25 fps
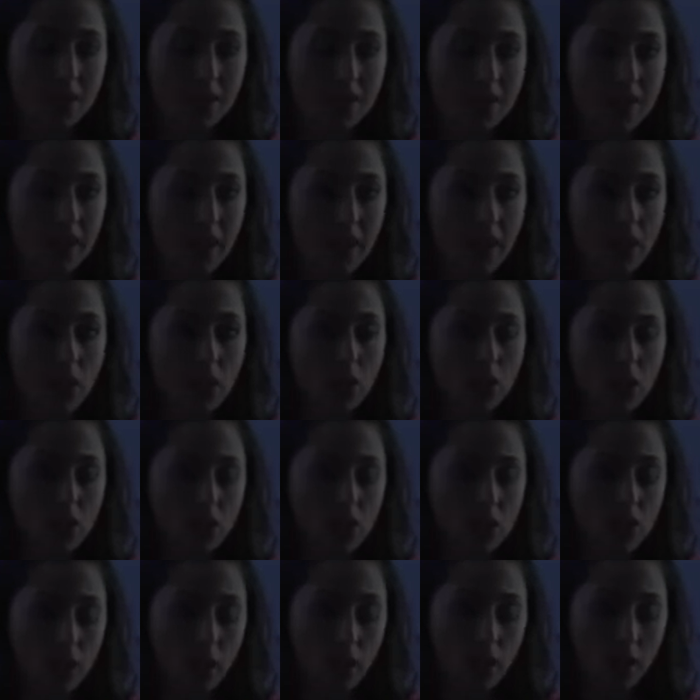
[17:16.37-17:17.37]
Take your
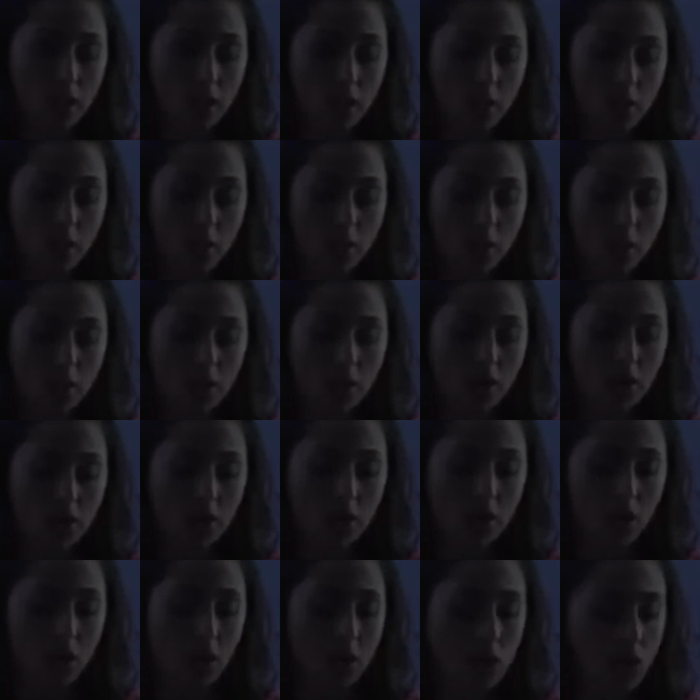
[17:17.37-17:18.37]
time
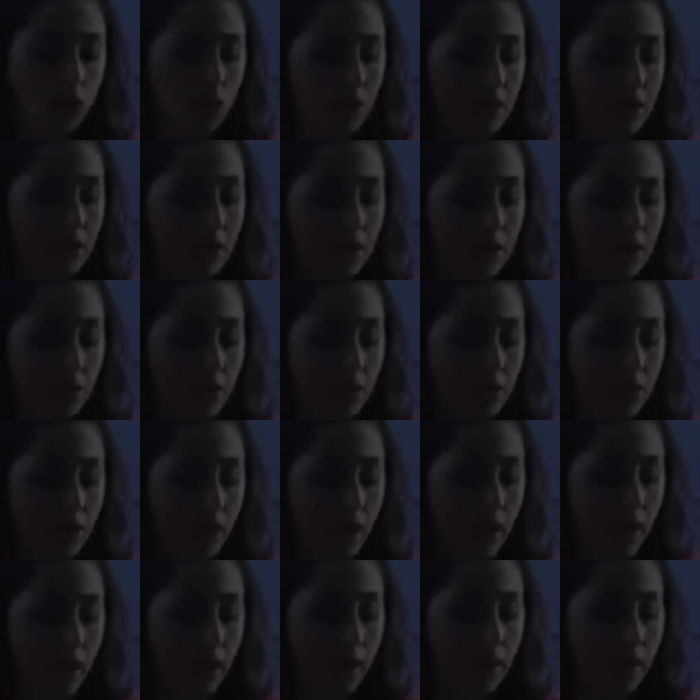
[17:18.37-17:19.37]
to
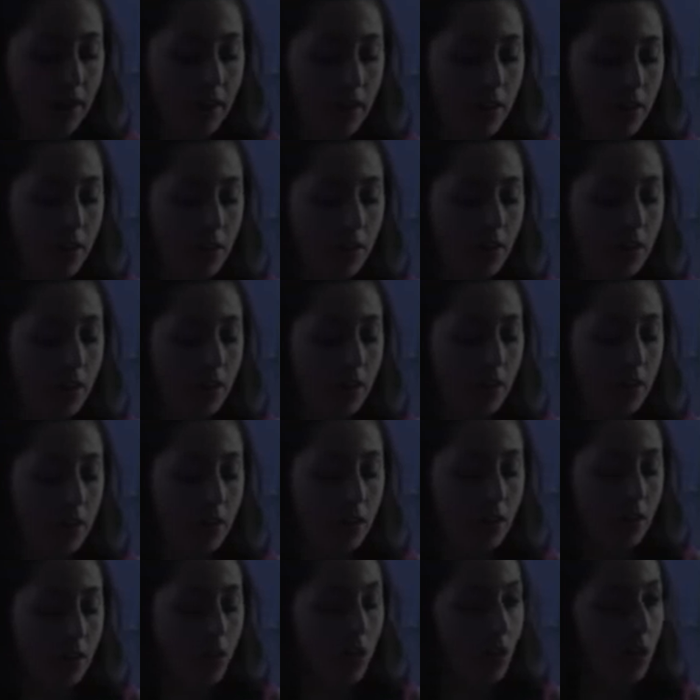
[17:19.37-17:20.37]
identify
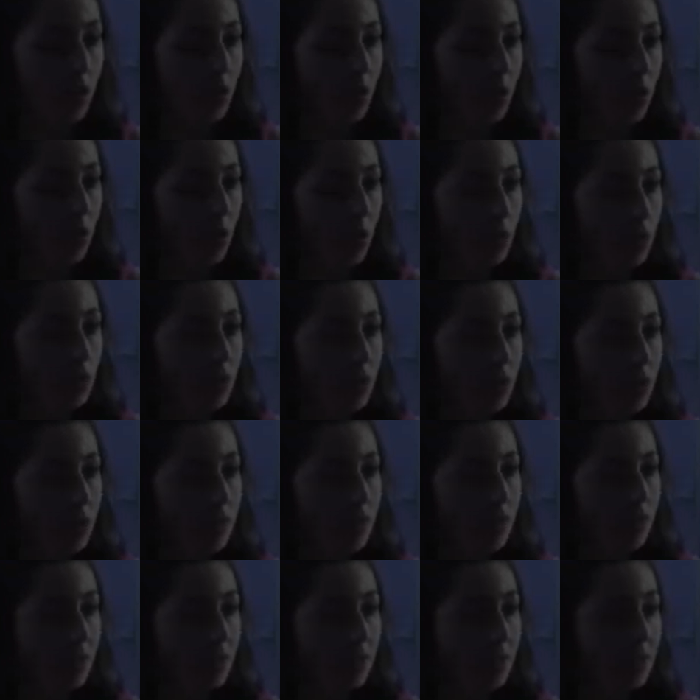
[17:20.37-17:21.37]
all those
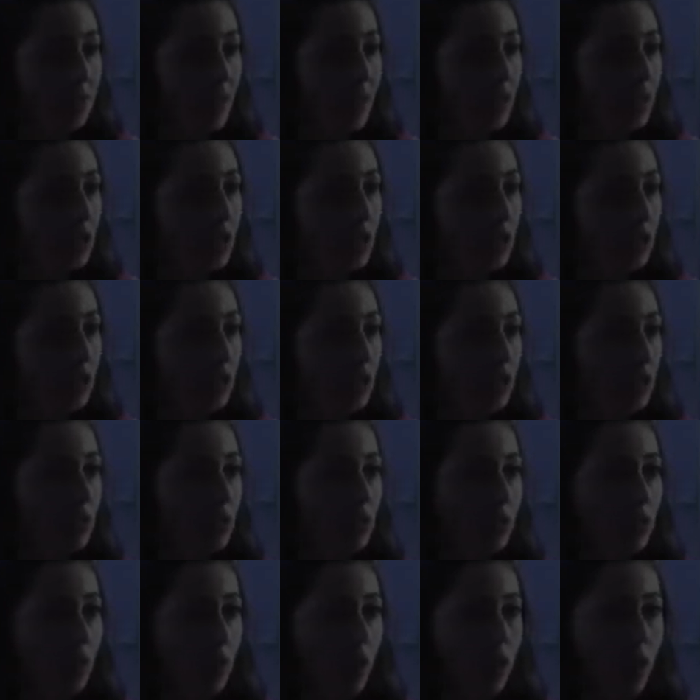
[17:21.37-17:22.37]
sensations
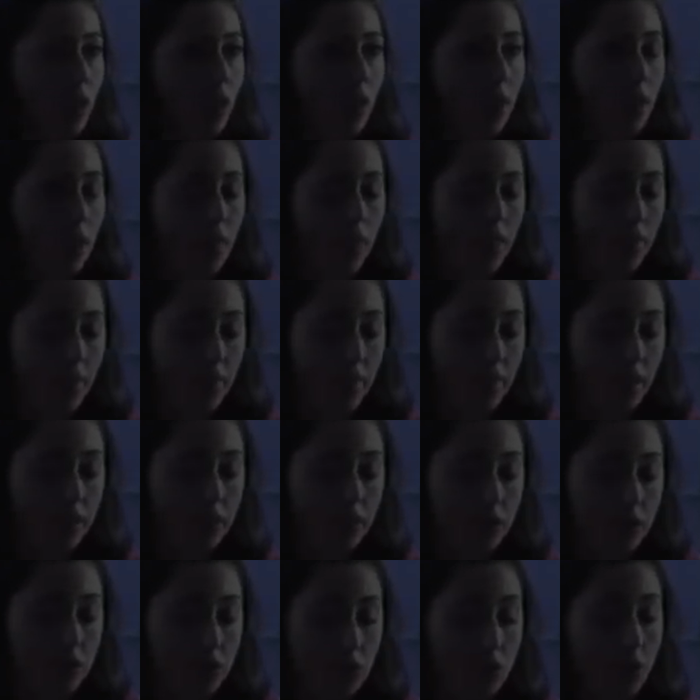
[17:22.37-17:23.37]
that
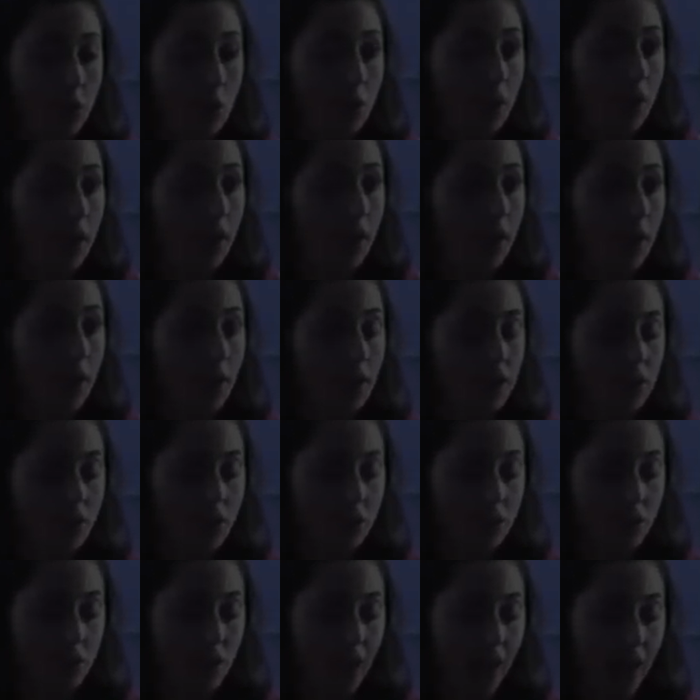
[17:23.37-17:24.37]
took
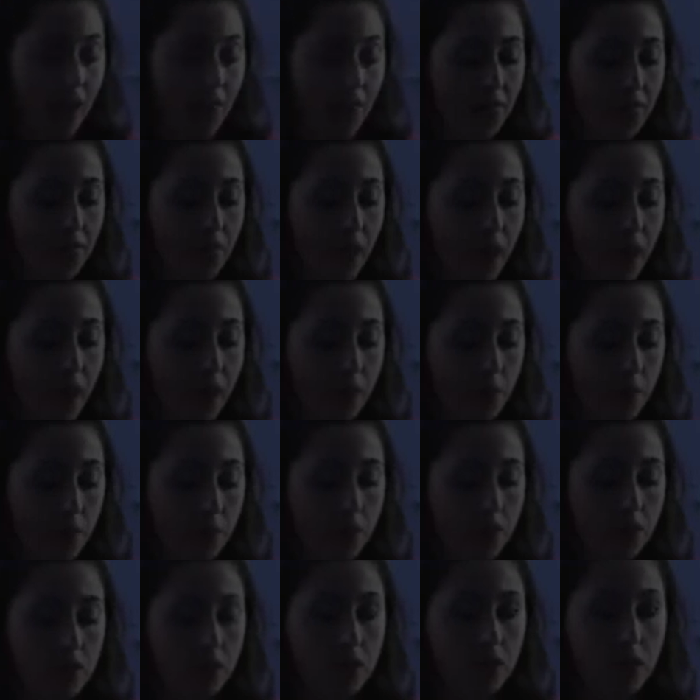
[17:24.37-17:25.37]
place at that
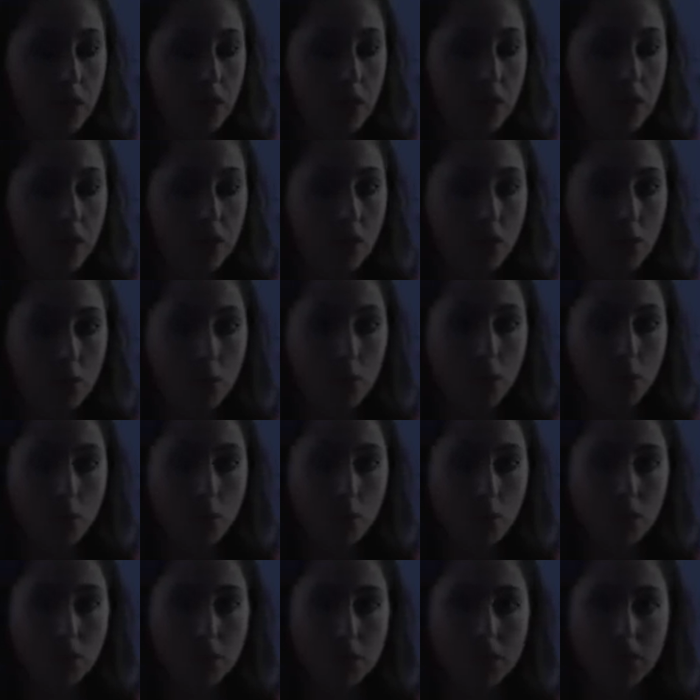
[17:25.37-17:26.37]
particular
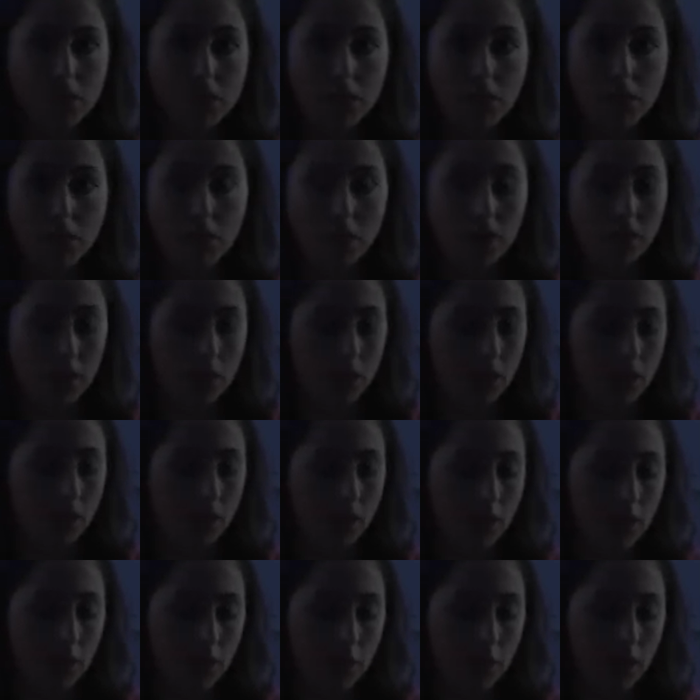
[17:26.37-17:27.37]
moment
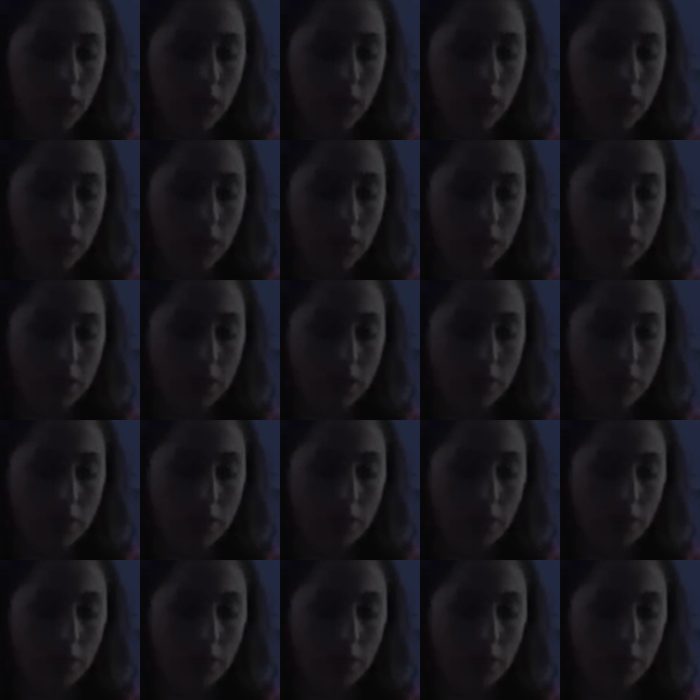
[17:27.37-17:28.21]
in the past.